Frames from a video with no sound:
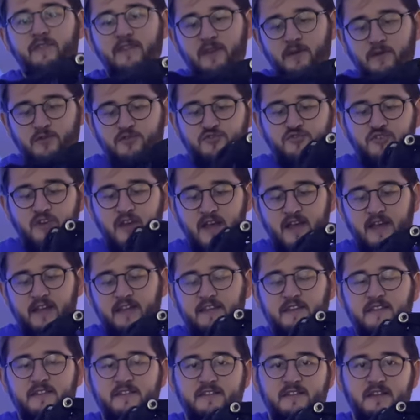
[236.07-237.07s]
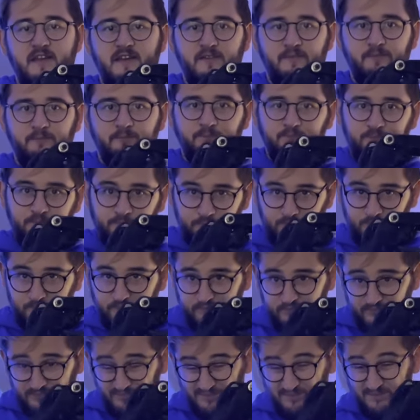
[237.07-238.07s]
they would drag in the snow.
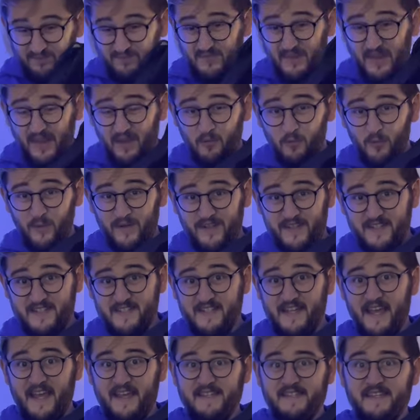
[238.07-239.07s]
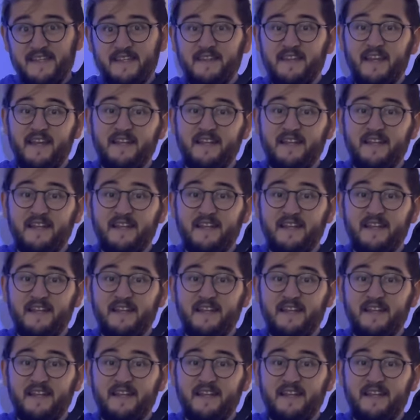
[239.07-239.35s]
When you're skating,